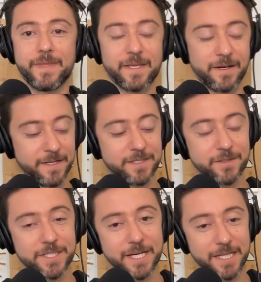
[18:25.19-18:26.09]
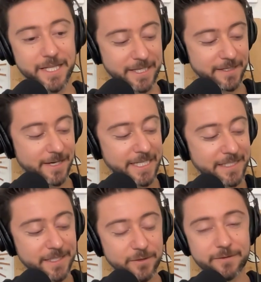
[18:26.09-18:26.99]
Got it. So it's kind of like
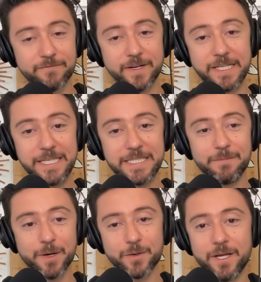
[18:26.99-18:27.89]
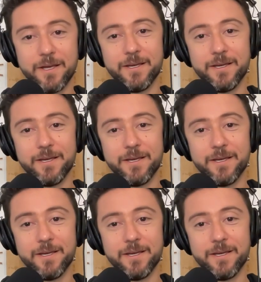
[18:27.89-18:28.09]
ideally you can find an easy mode.